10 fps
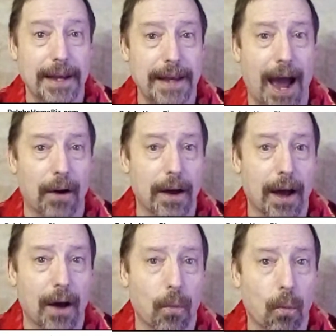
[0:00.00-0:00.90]
Now,
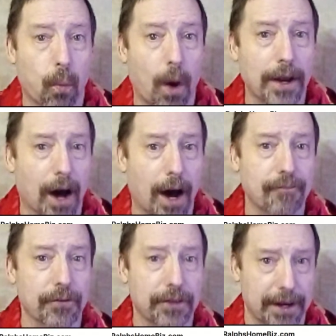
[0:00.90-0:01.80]
one
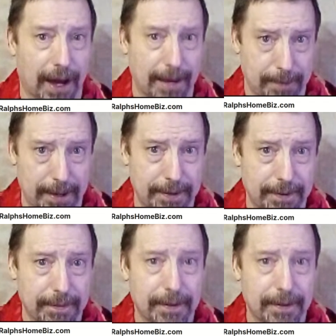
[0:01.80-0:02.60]
offer that I'm in